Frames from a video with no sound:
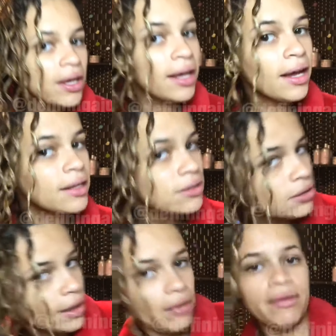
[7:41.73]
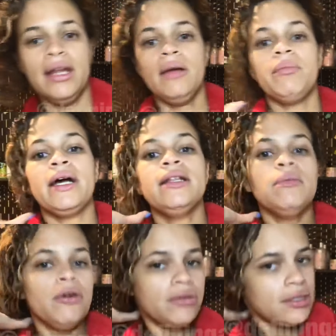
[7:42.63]
Okay guys, so I already applied
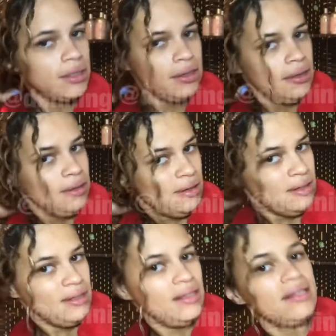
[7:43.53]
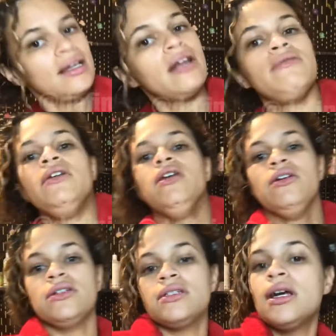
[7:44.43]
the multi. This side of the
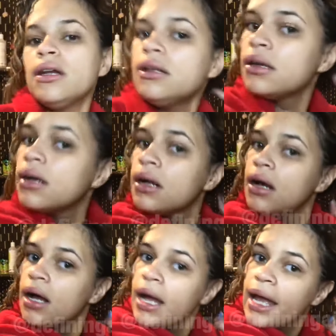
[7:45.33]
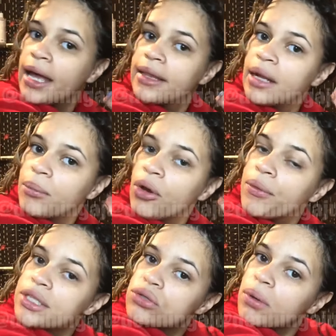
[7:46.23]
hair is done, and I'm
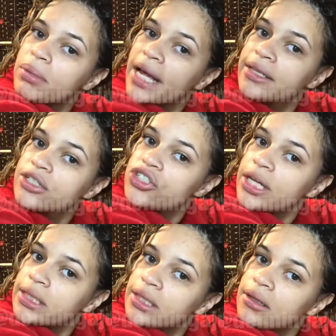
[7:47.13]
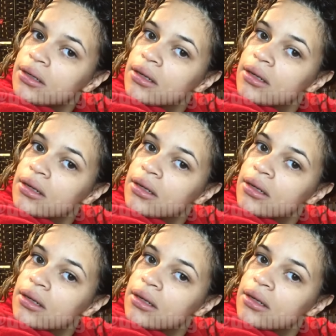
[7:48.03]
going to apply the jelly